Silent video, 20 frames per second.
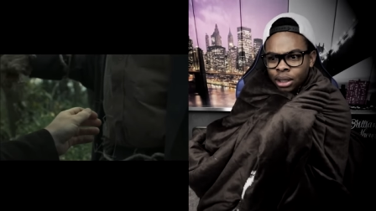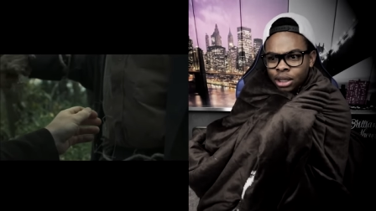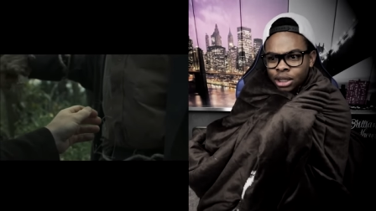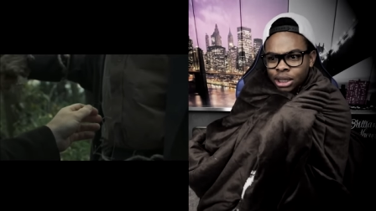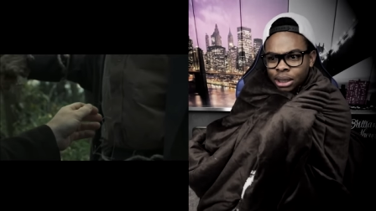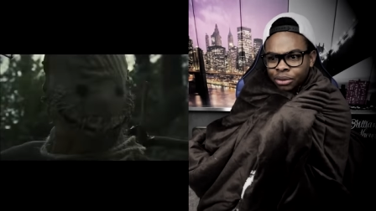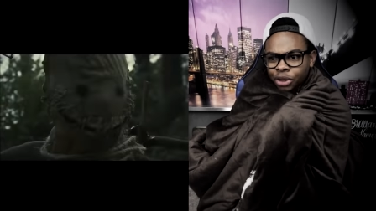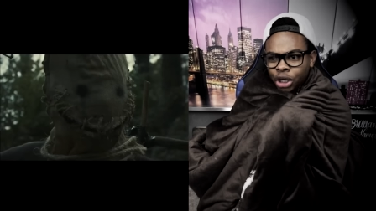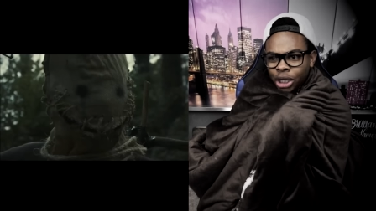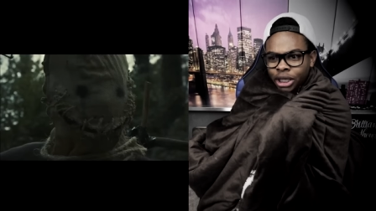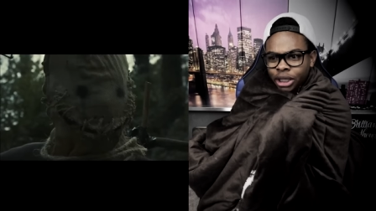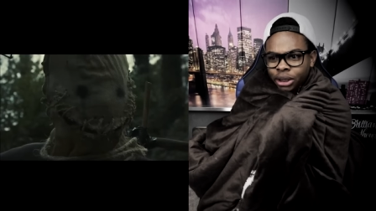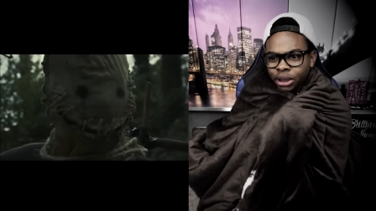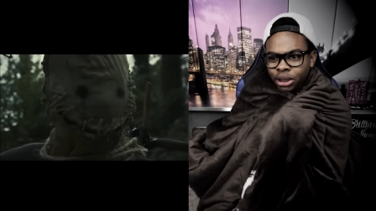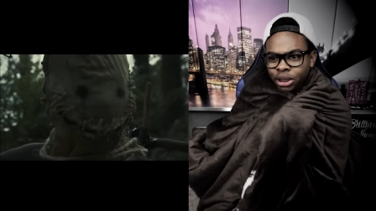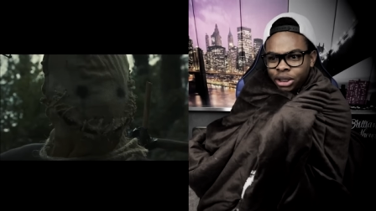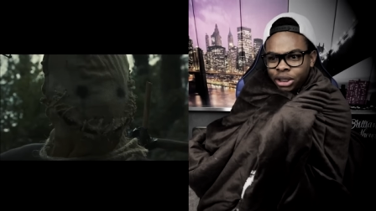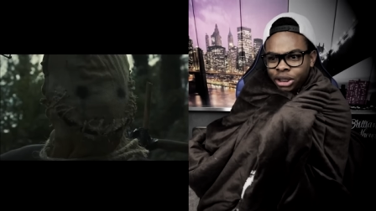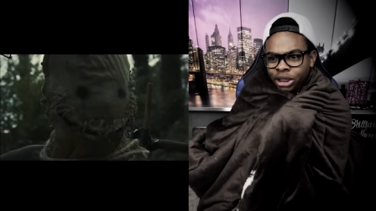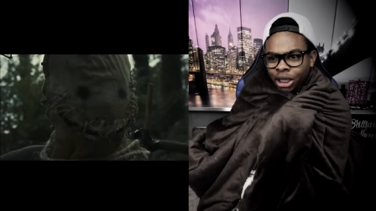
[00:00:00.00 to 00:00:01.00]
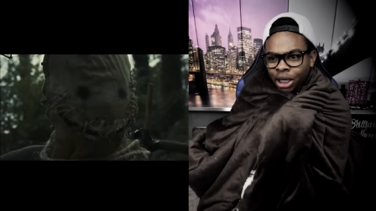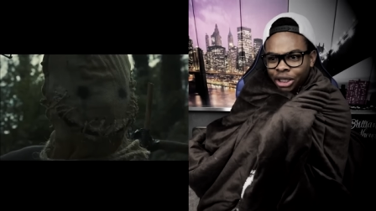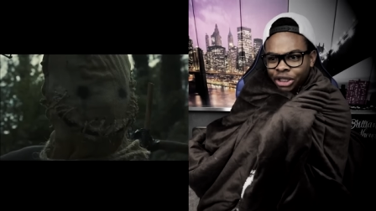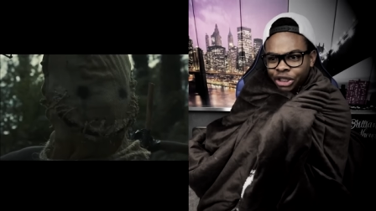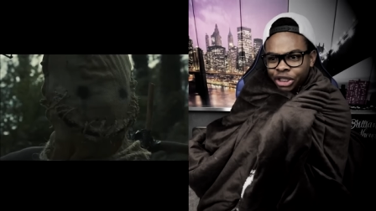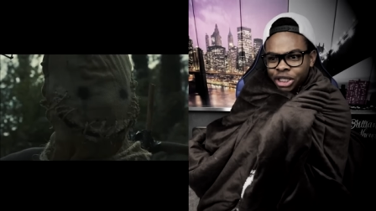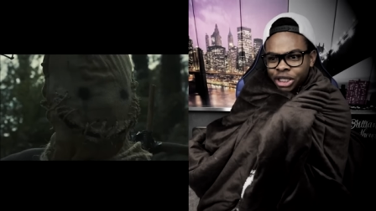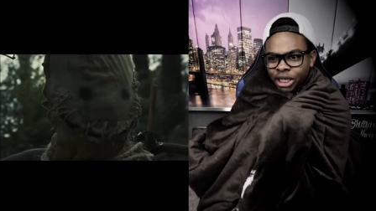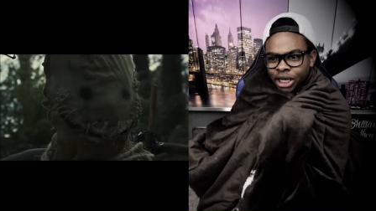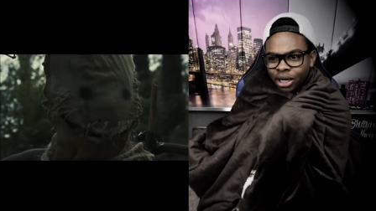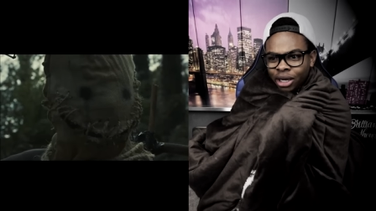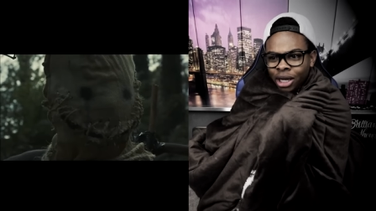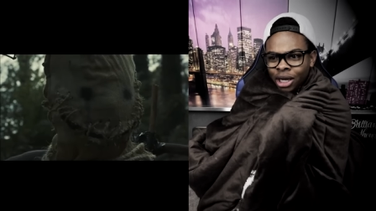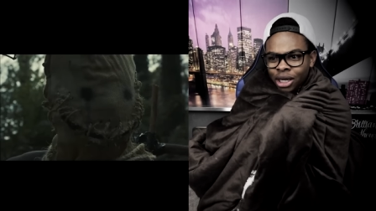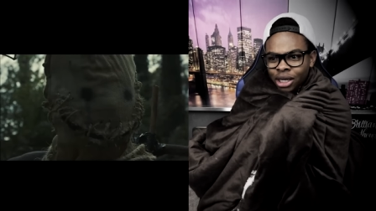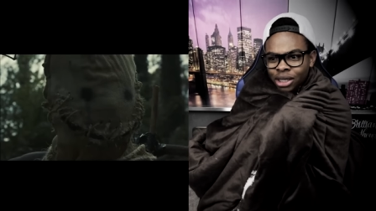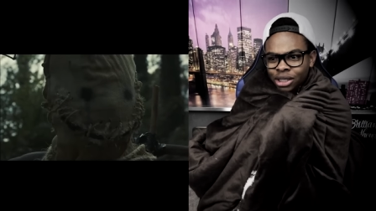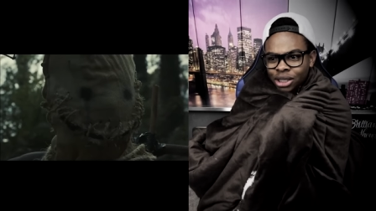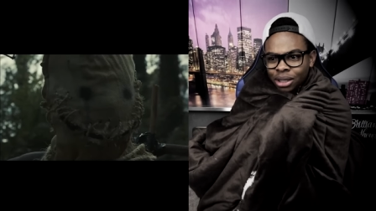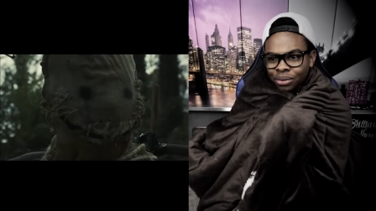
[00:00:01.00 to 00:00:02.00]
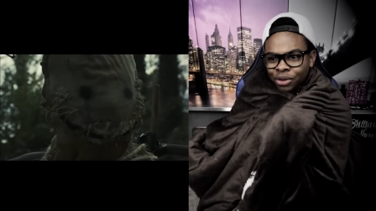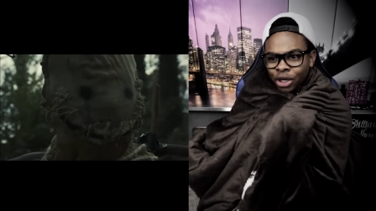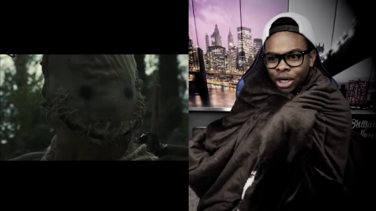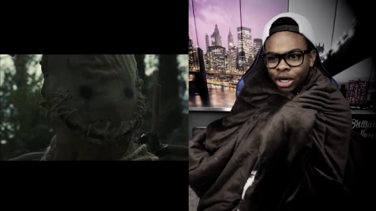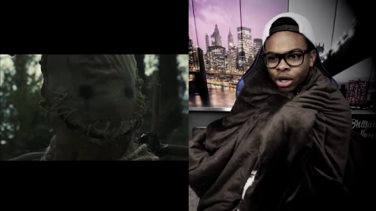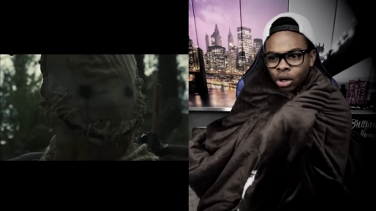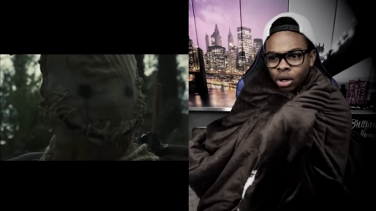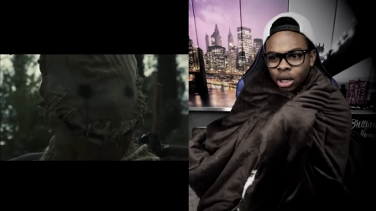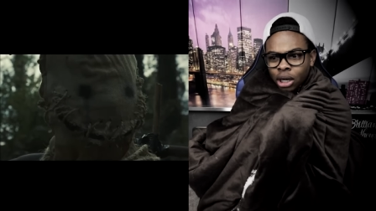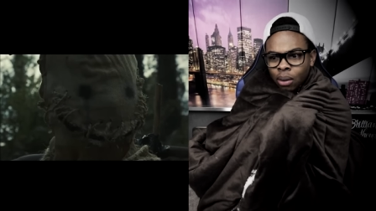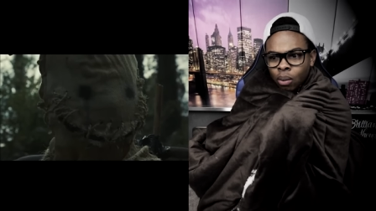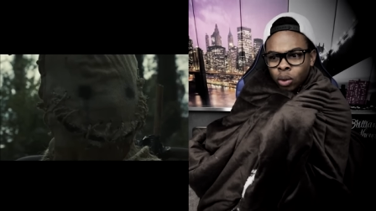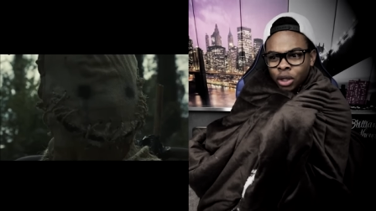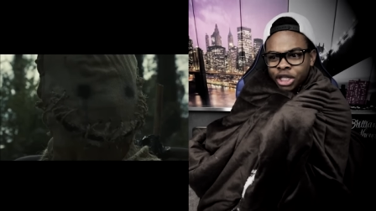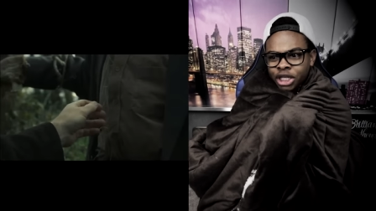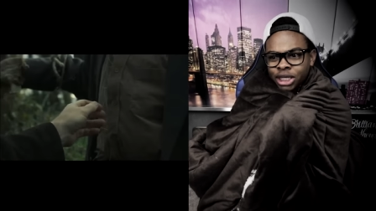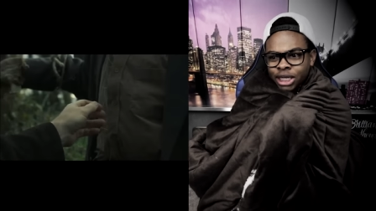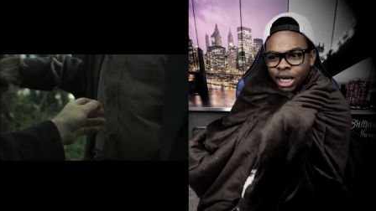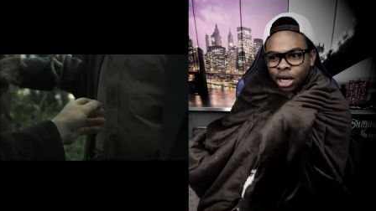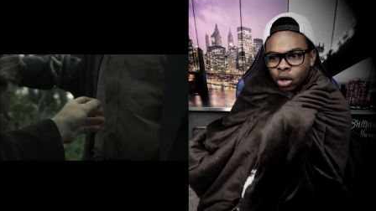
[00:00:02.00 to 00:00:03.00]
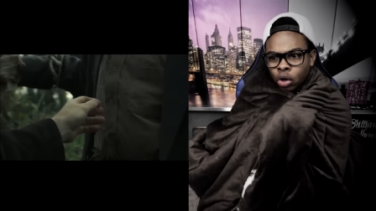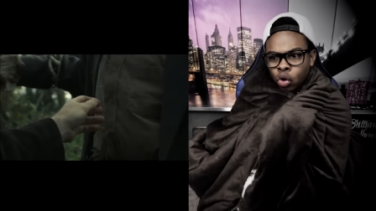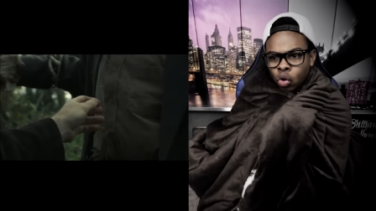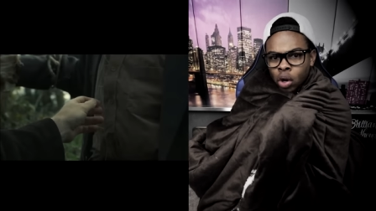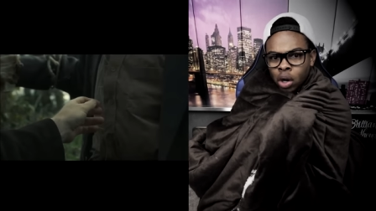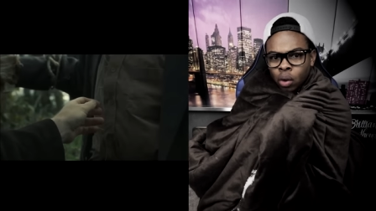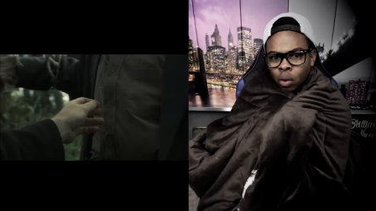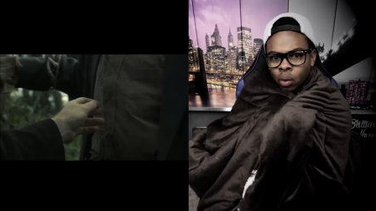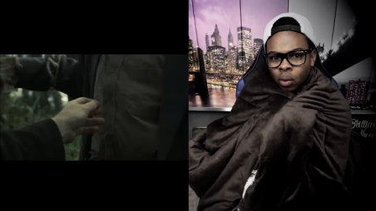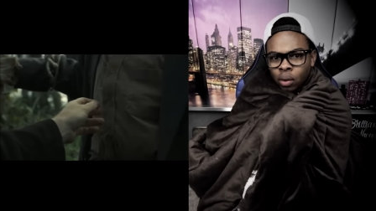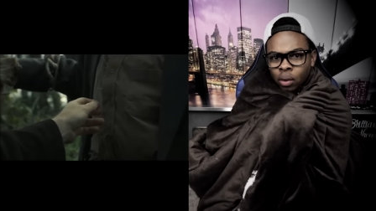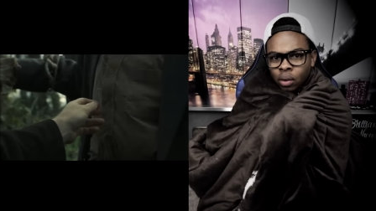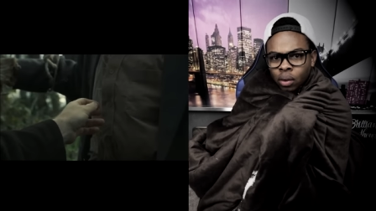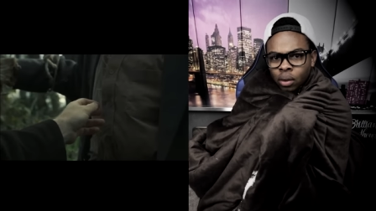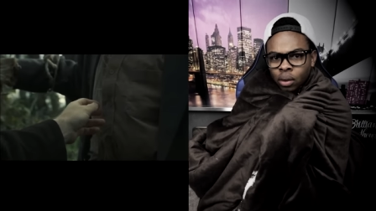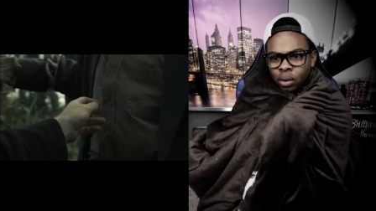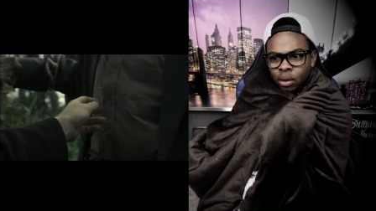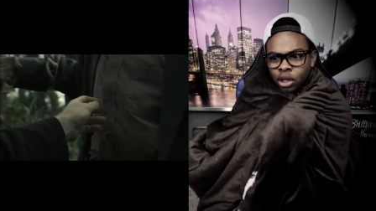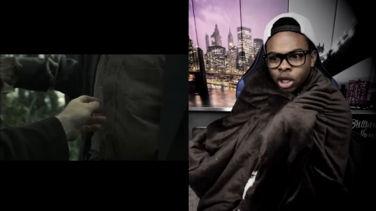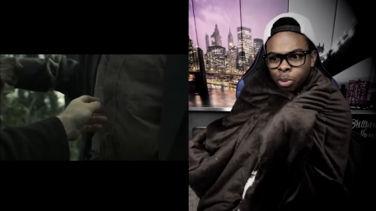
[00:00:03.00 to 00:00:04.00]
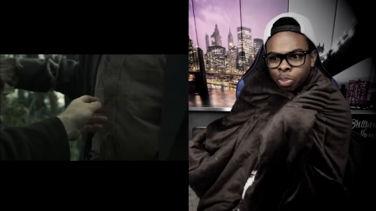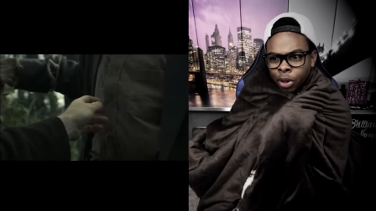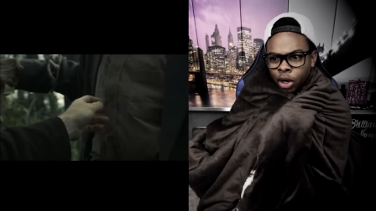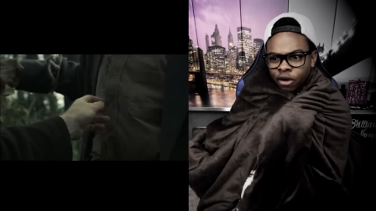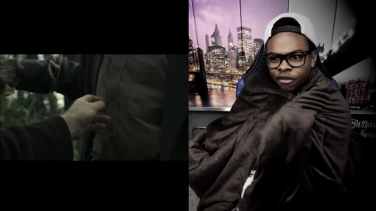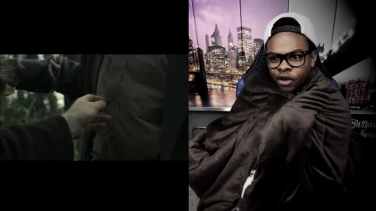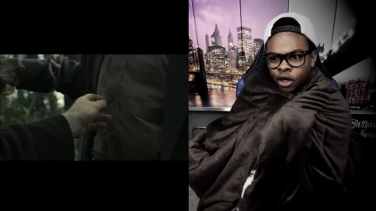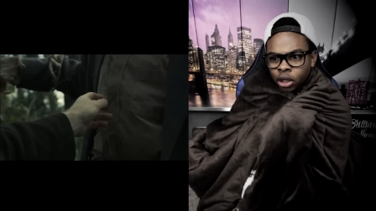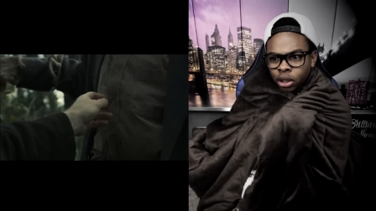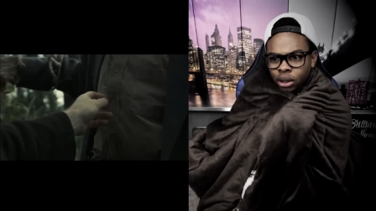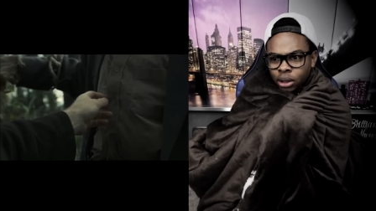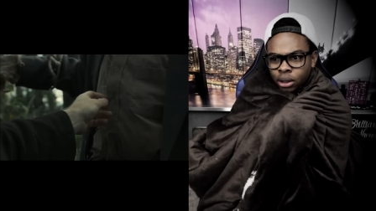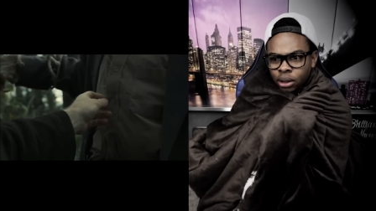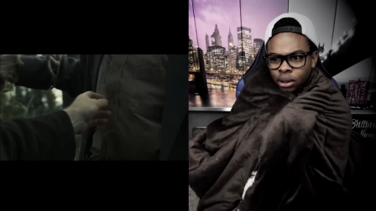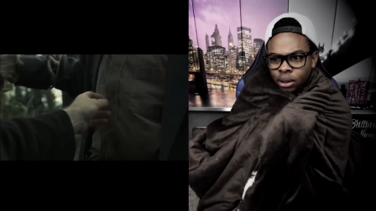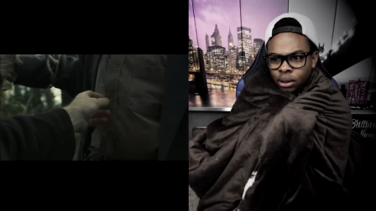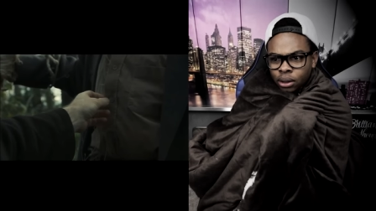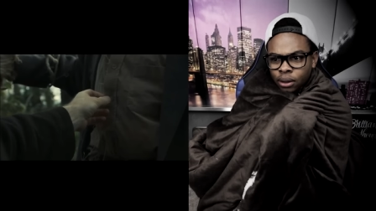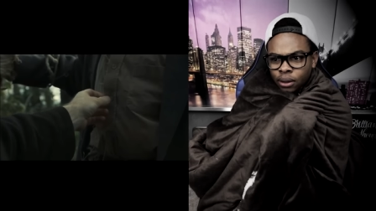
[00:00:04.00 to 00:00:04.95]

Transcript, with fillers: Stop trying to touch a scare. Stop trying to hook up with a scarecrow. You pervert.